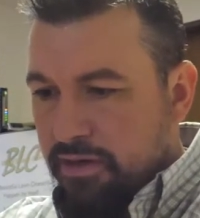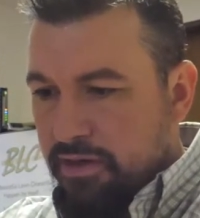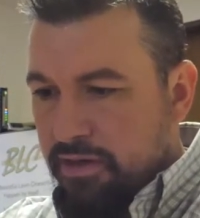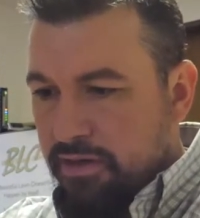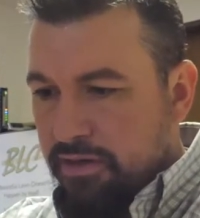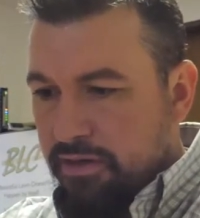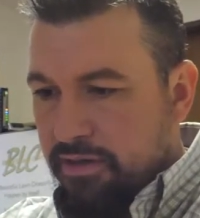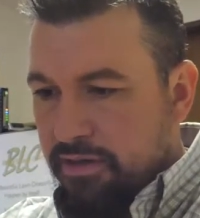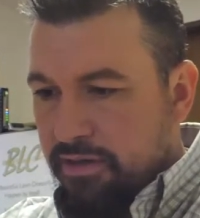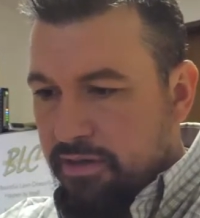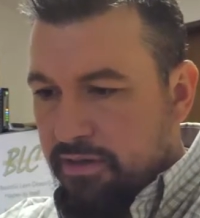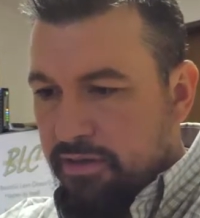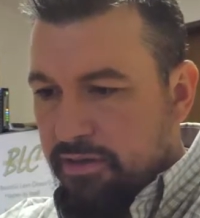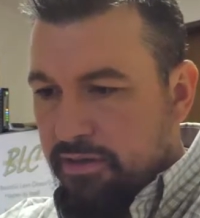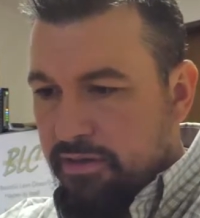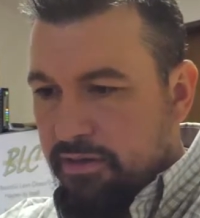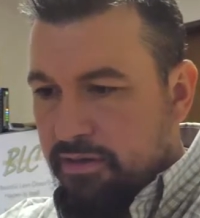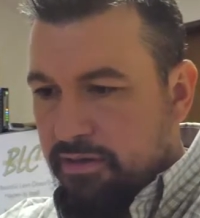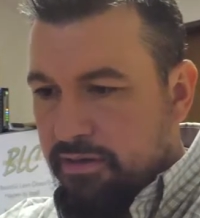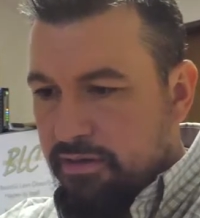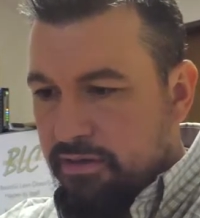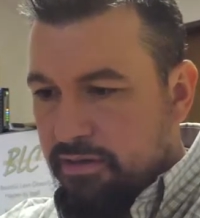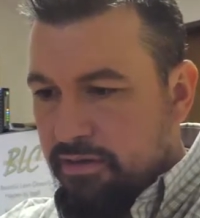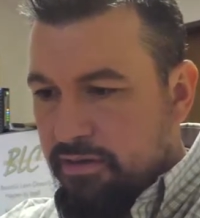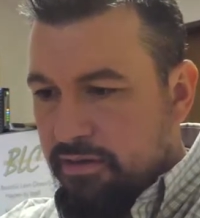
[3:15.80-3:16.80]
And then,
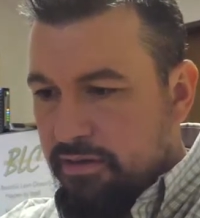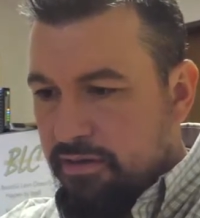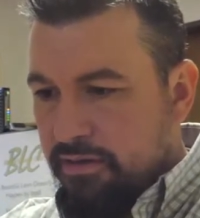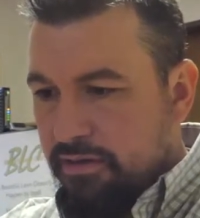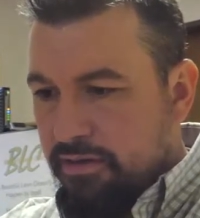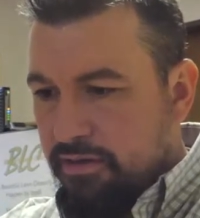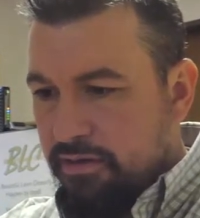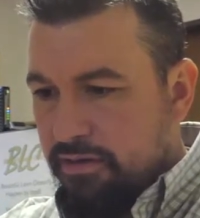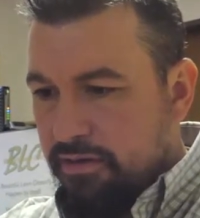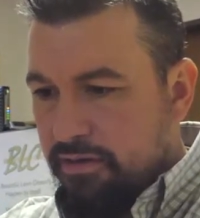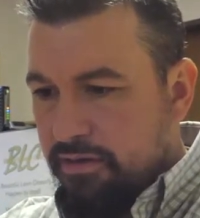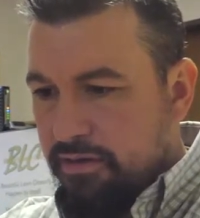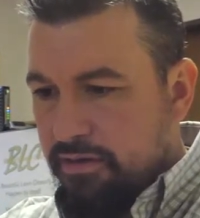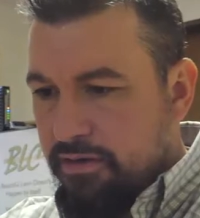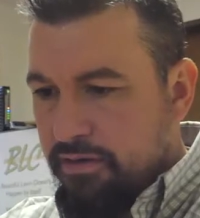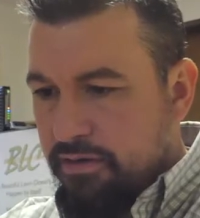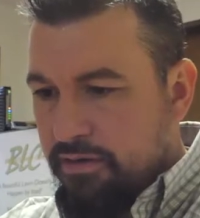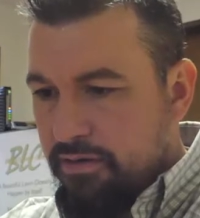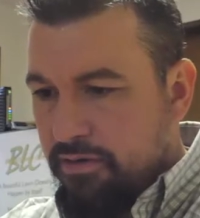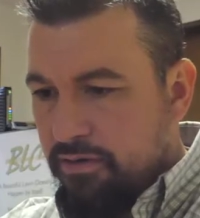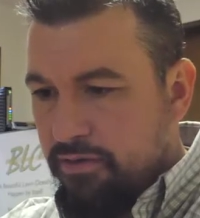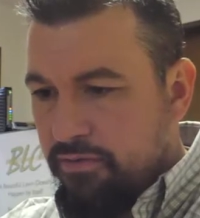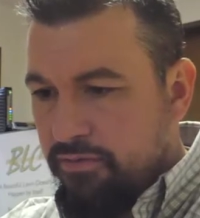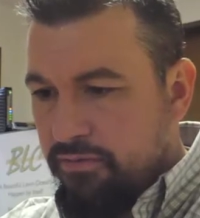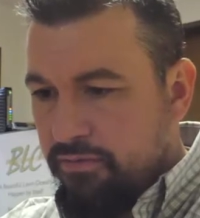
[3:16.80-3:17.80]

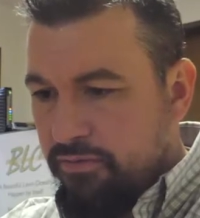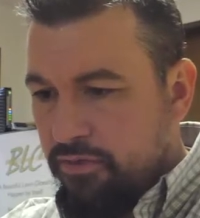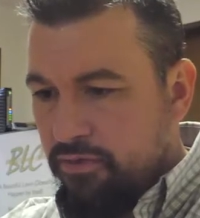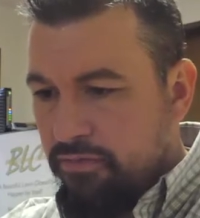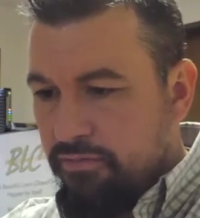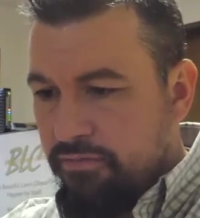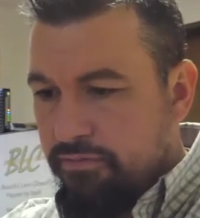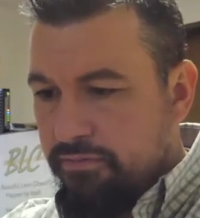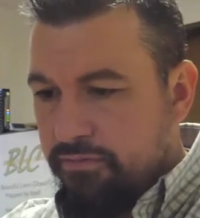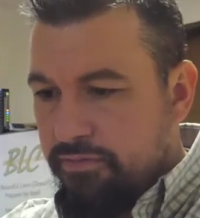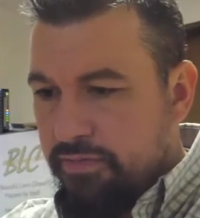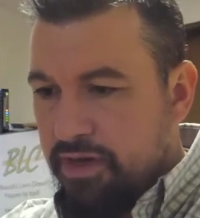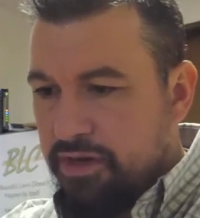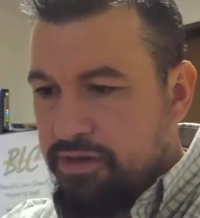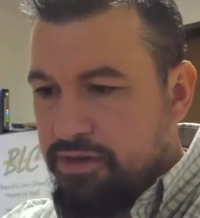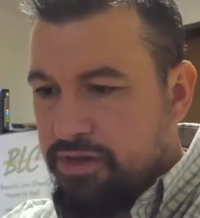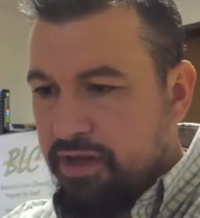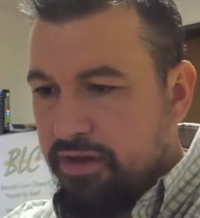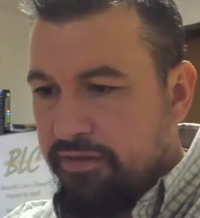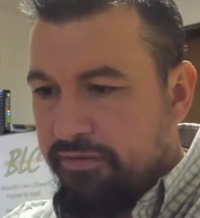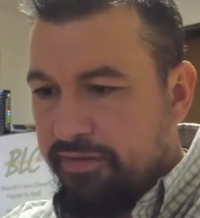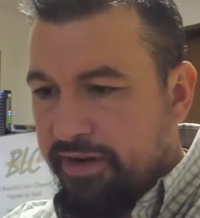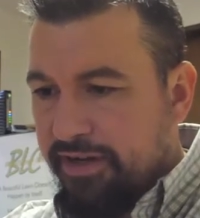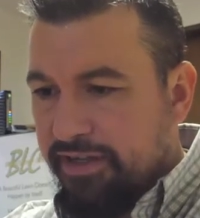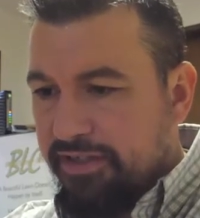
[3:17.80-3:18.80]
oh, oh, I was
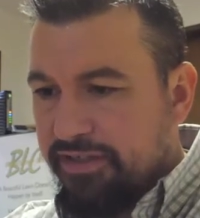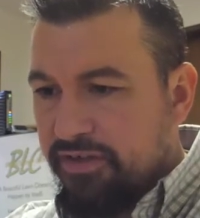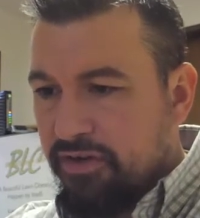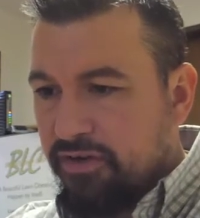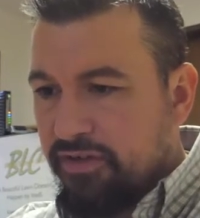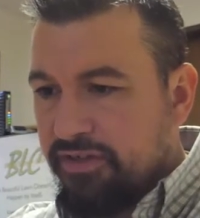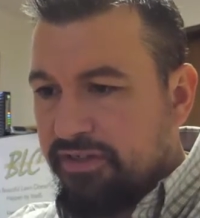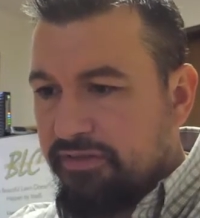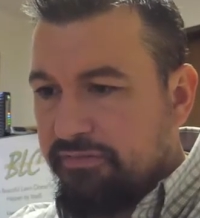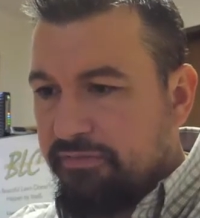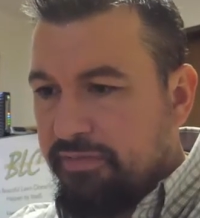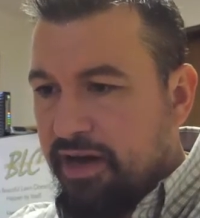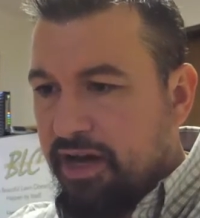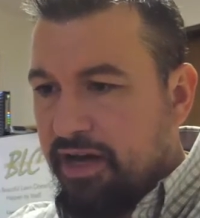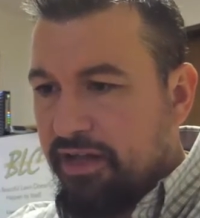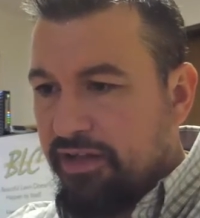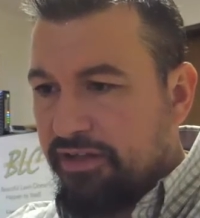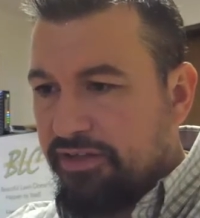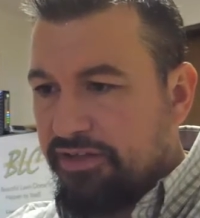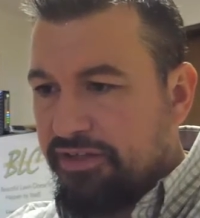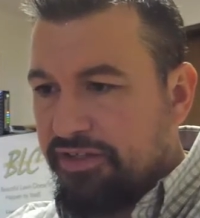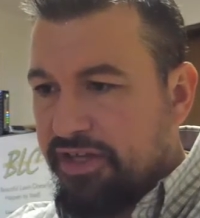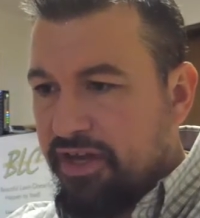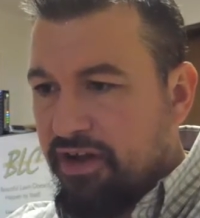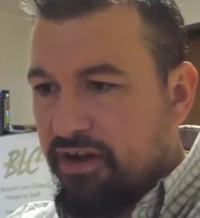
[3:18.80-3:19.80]
getting ready to start some
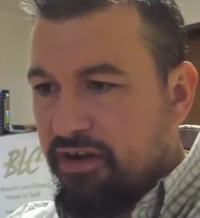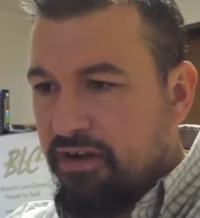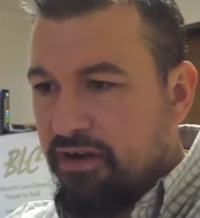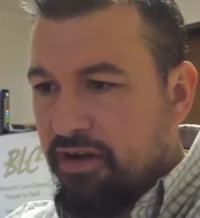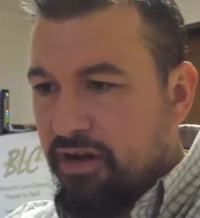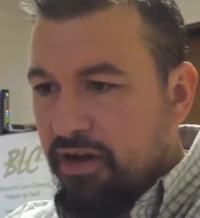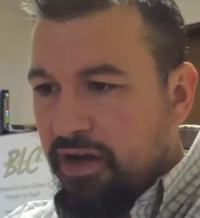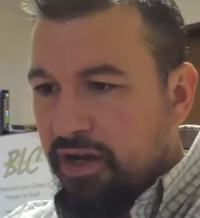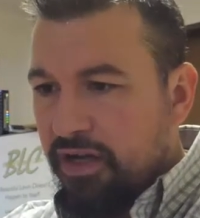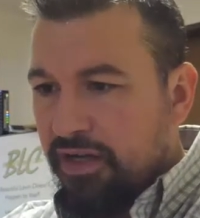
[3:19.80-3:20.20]
mileage there.